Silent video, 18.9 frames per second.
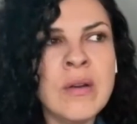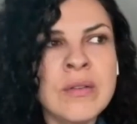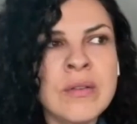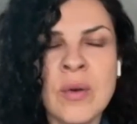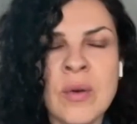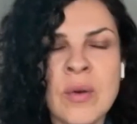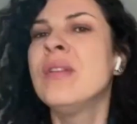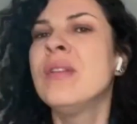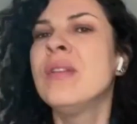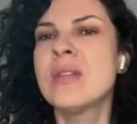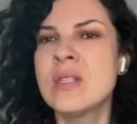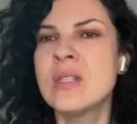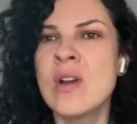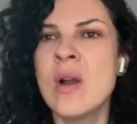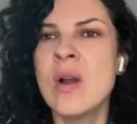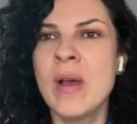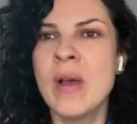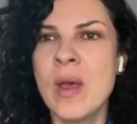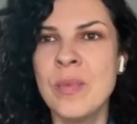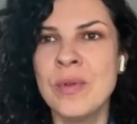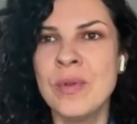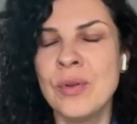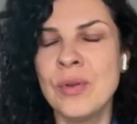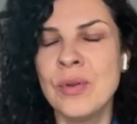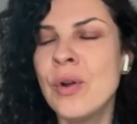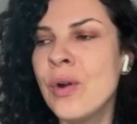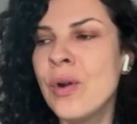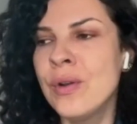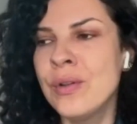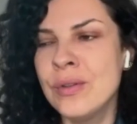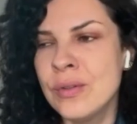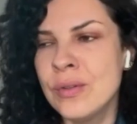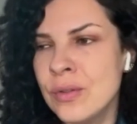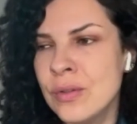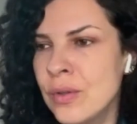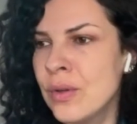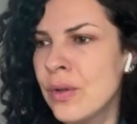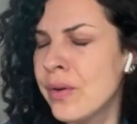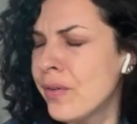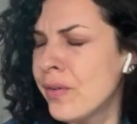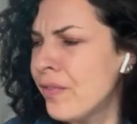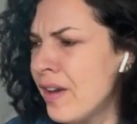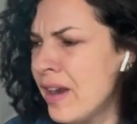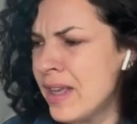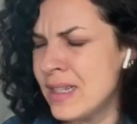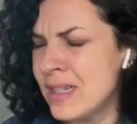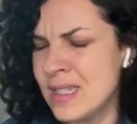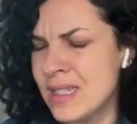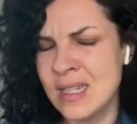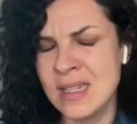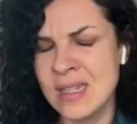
tremendous trauma happened to her and to her friends,